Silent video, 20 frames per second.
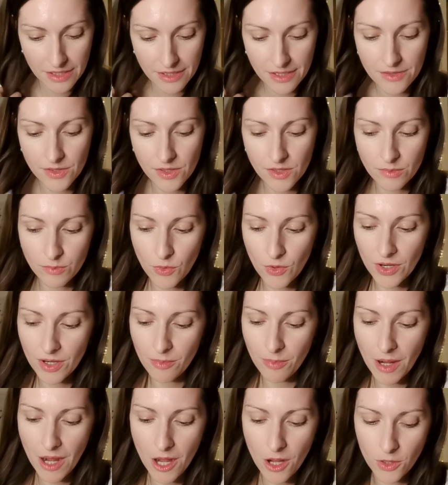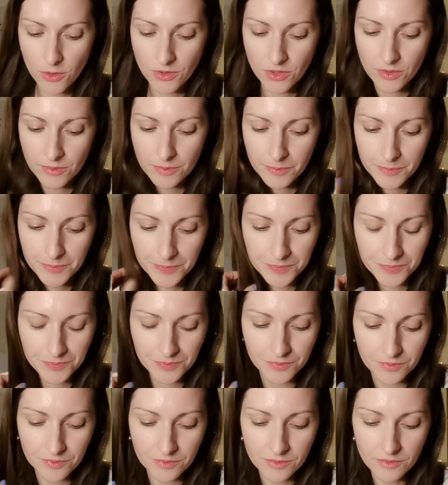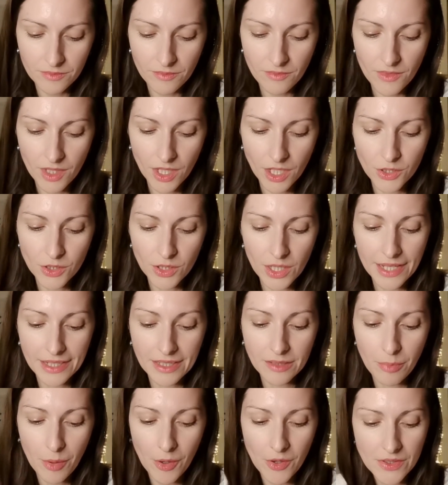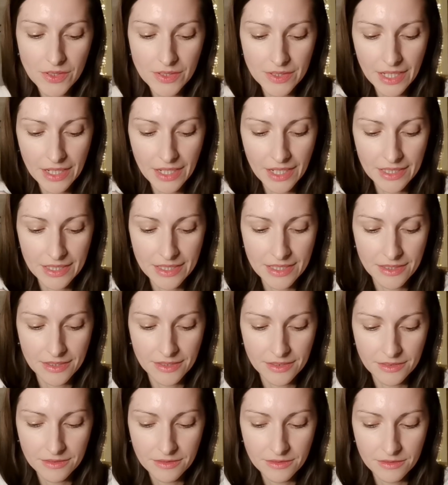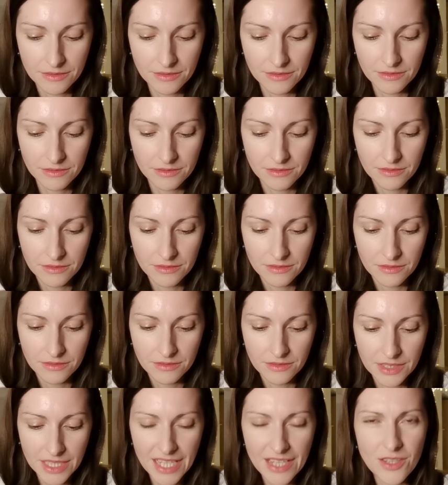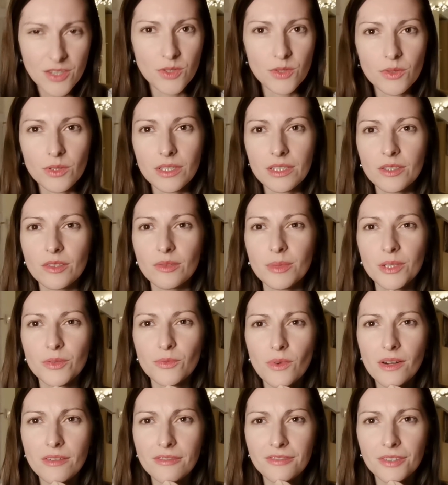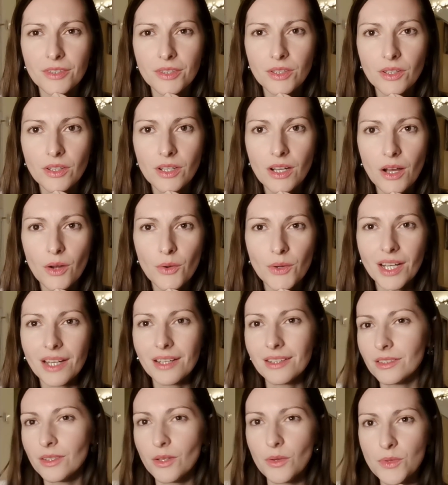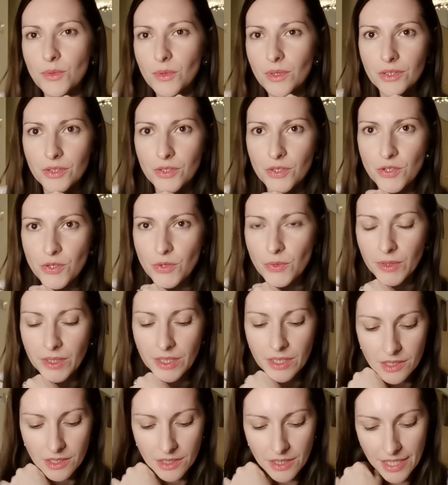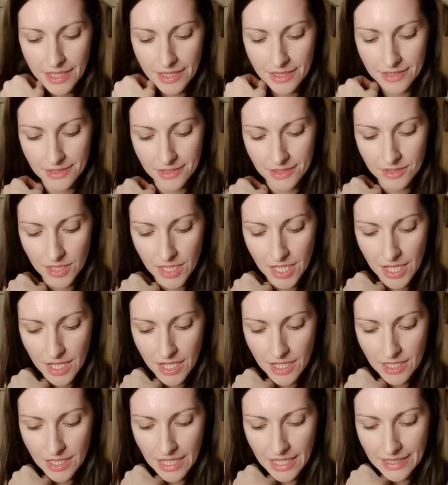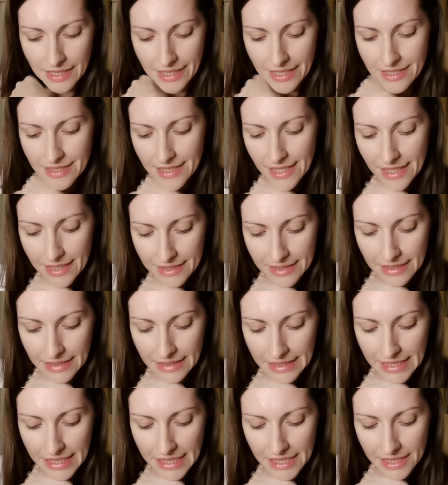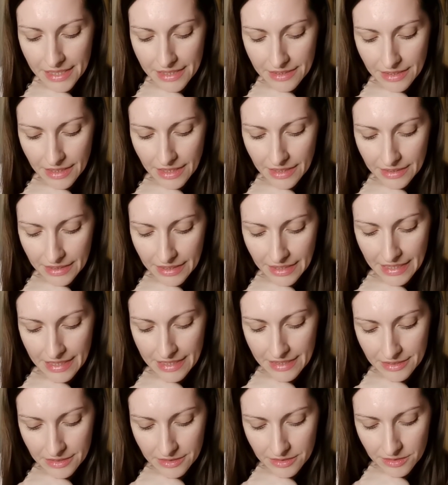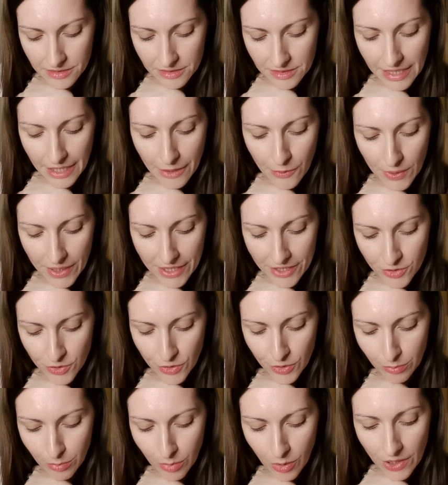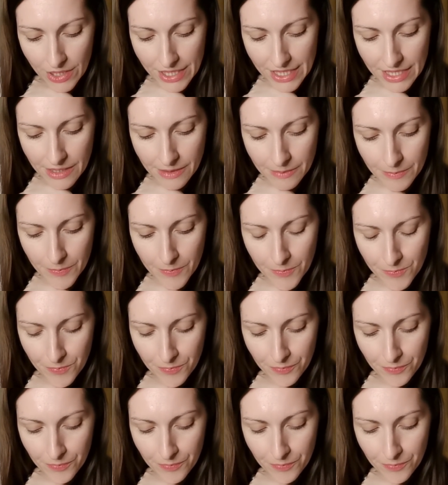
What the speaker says: This is more about you like a partner that kind of takes you a little bit rougher or kind of knows what they're doing and kind of can take the lead and can direct your body.